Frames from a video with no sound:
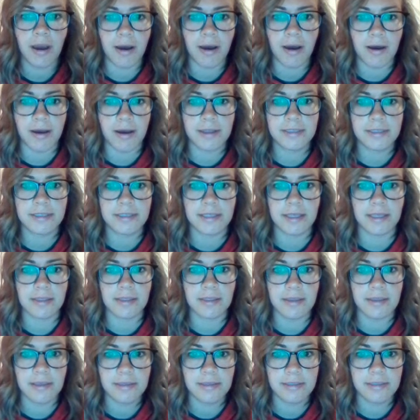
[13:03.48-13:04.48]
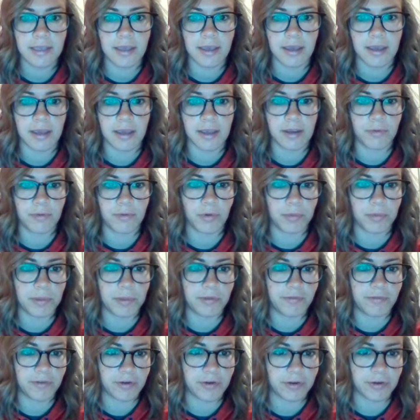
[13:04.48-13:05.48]
odds that this egg will be
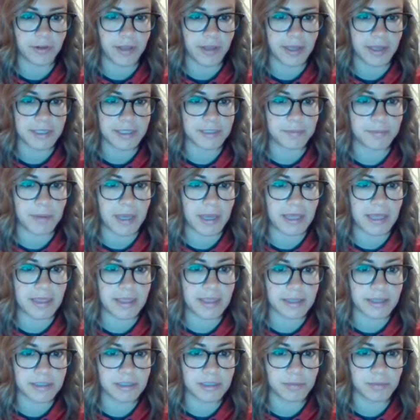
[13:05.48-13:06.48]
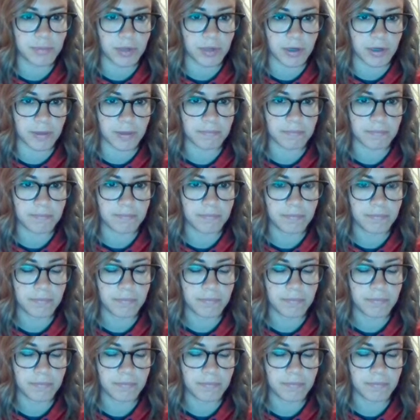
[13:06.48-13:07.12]
fertilized by this sperm?